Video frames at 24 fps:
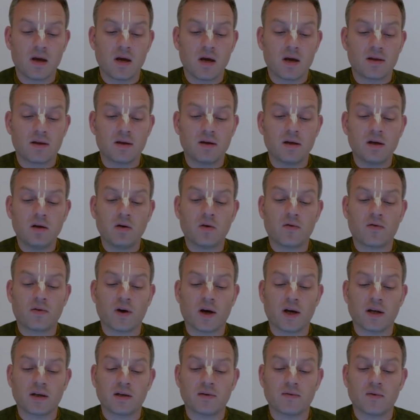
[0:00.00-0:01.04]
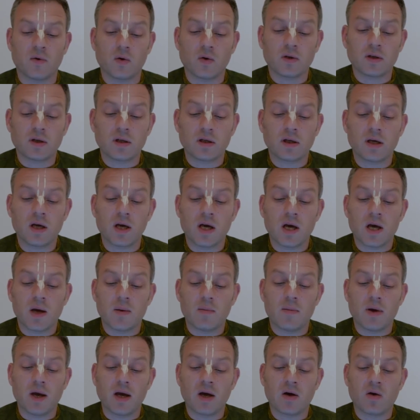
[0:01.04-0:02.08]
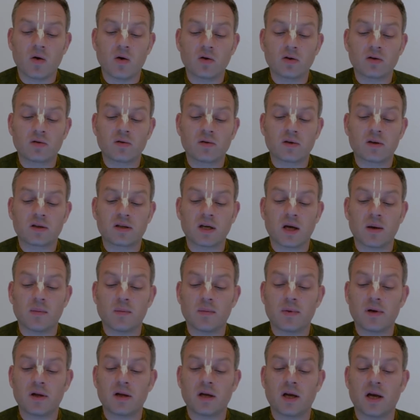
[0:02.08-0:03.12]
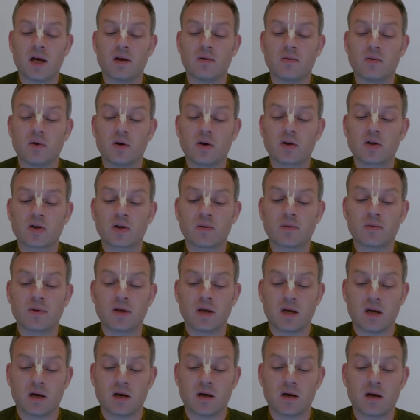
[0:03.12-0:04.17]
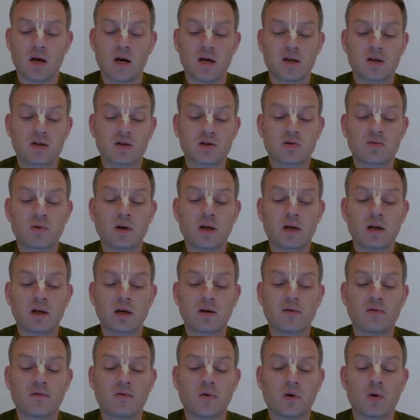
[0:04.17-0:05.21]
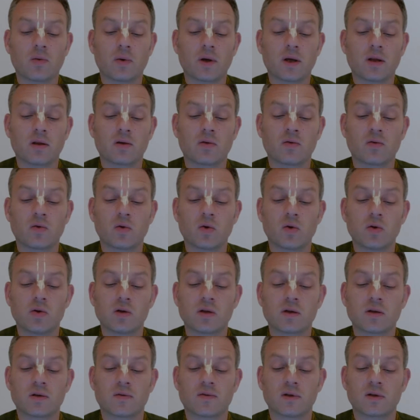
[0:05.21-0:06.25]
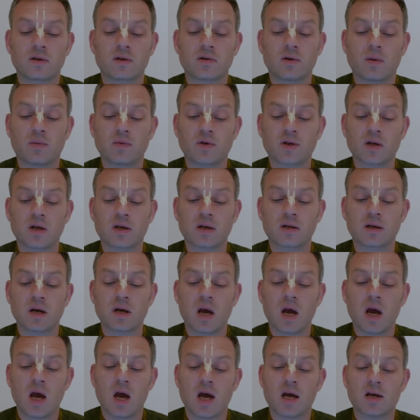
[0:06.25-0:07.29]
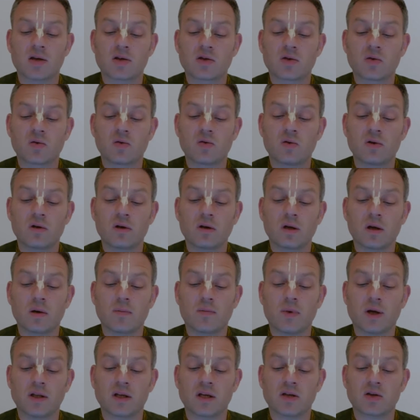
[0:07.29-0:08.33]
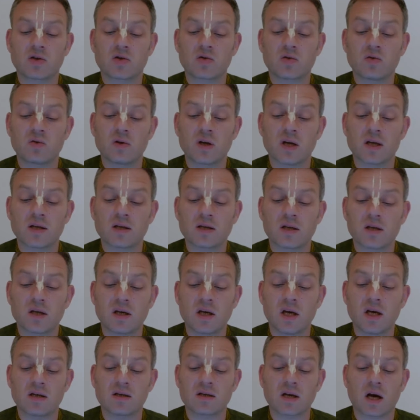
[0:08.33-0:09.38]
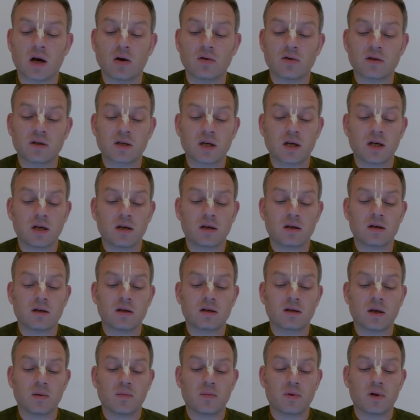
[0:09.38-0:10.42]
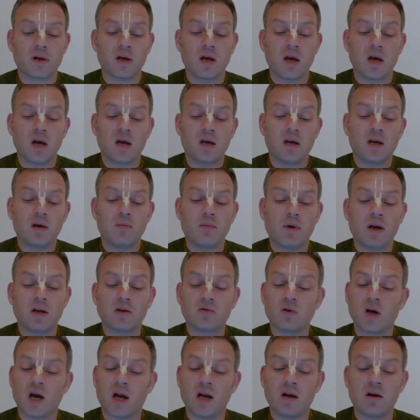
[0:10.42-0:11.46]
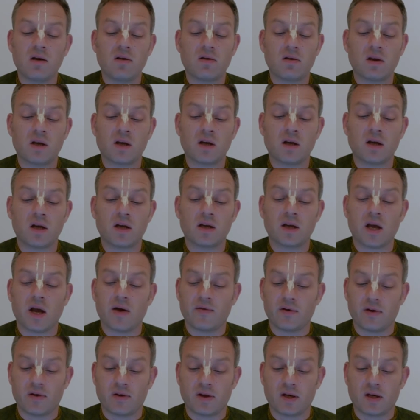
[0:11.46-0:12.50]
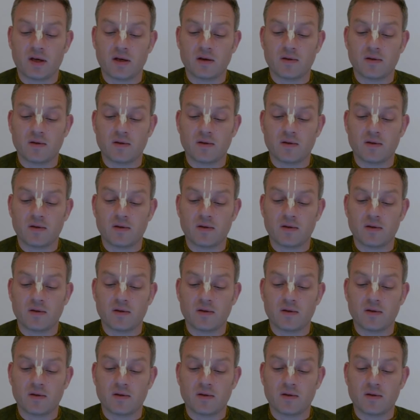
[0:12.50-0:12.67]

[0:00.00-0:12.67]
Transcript: The neophyte devotee may go to the temple and worship there, strictly following the rules of the scriptures. But as soon as he is outside the temple, he may do anything and everything.